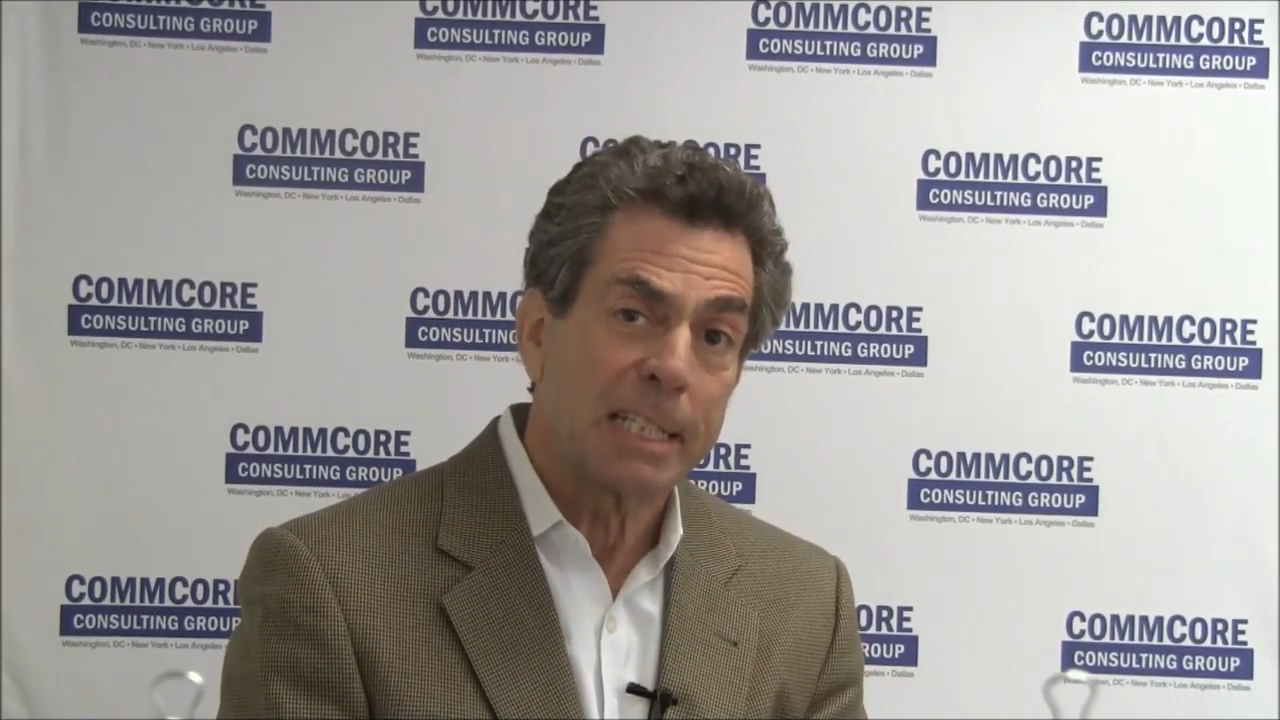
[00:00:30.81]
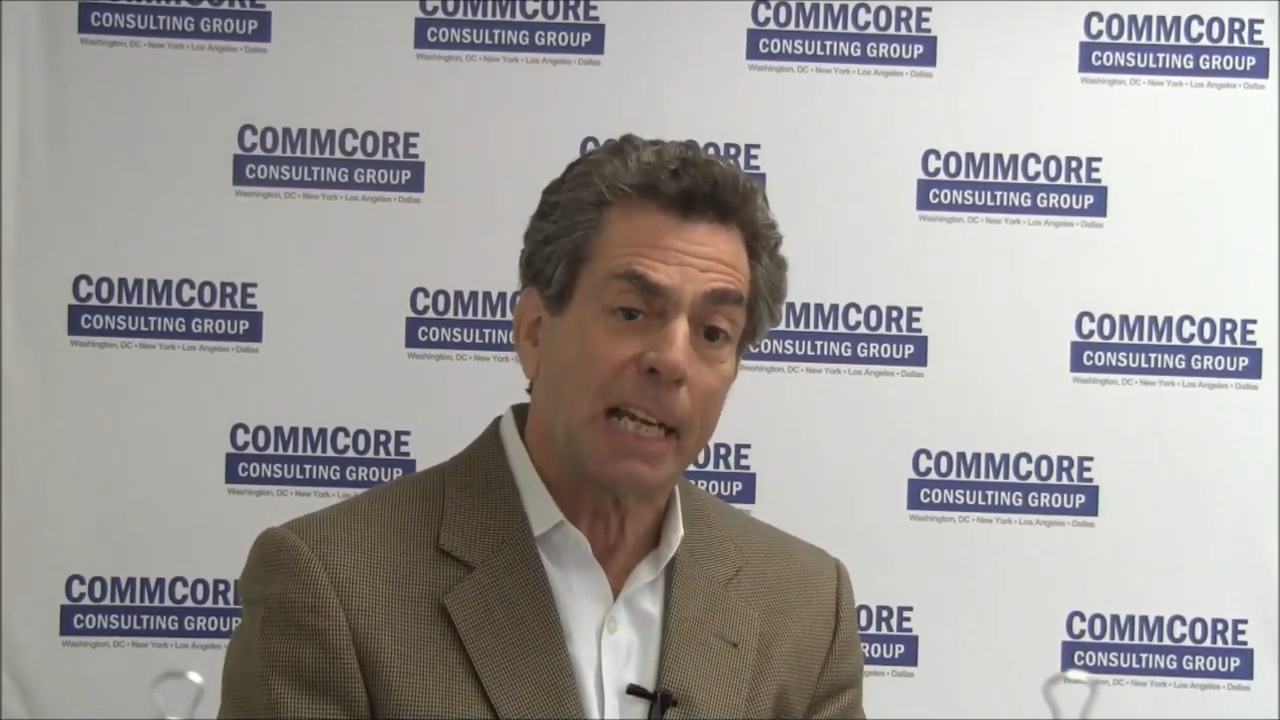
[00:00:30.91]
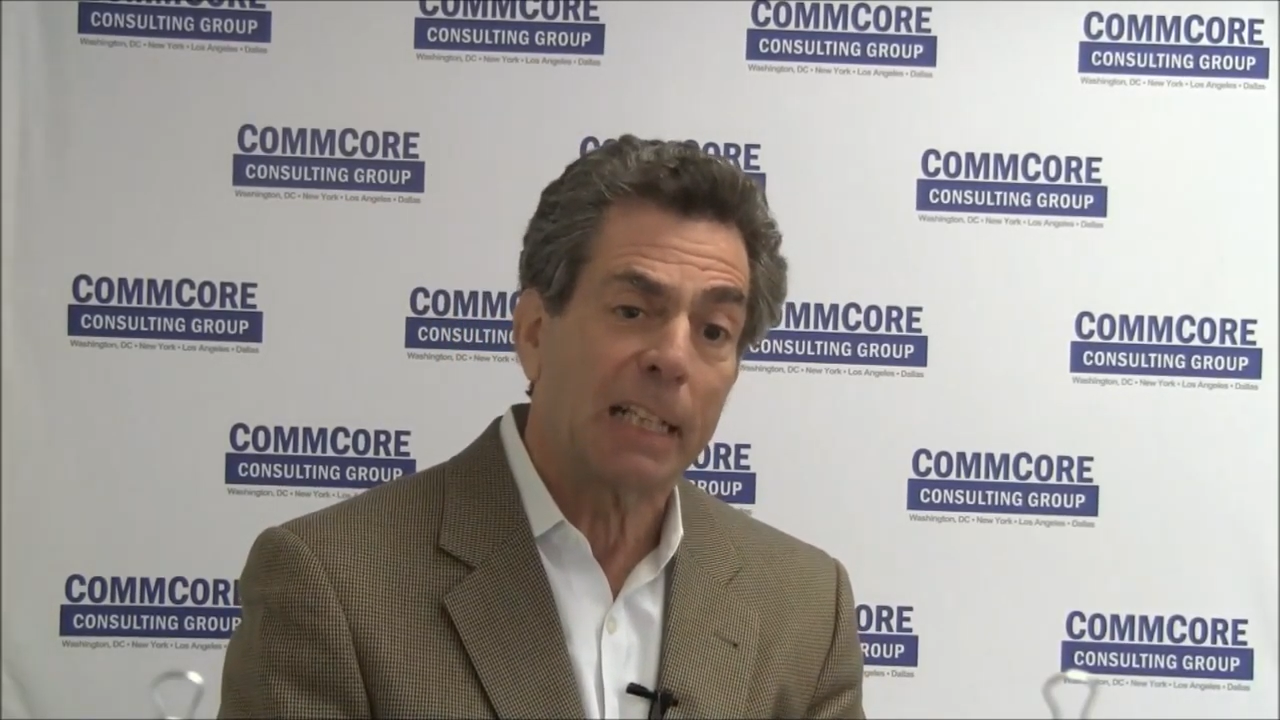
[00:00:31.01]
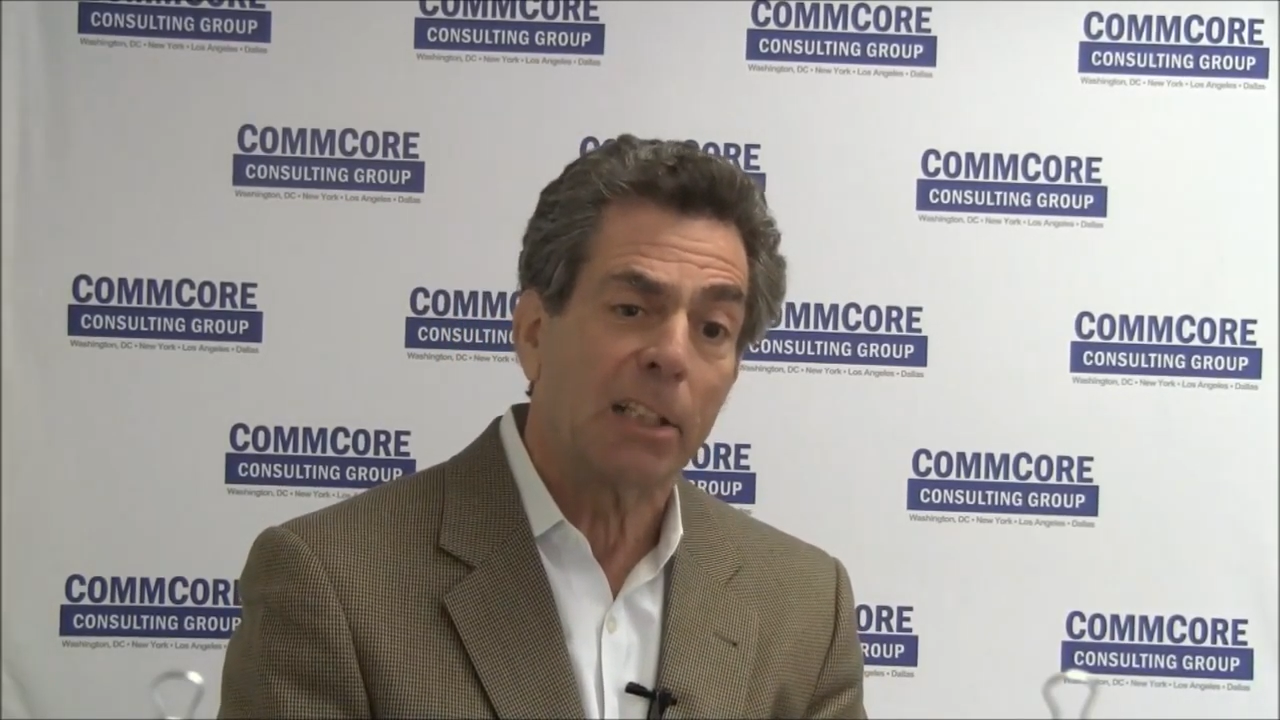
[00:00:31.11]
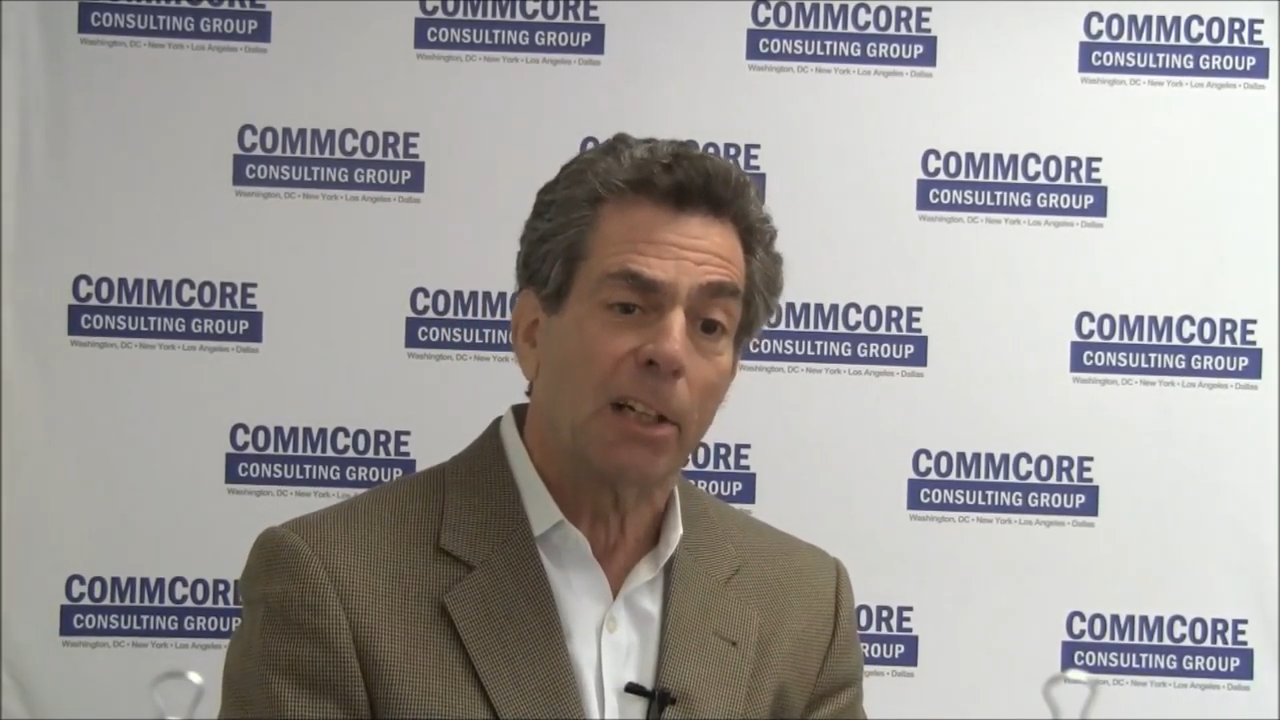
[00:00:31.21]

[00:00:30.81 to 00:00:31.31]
second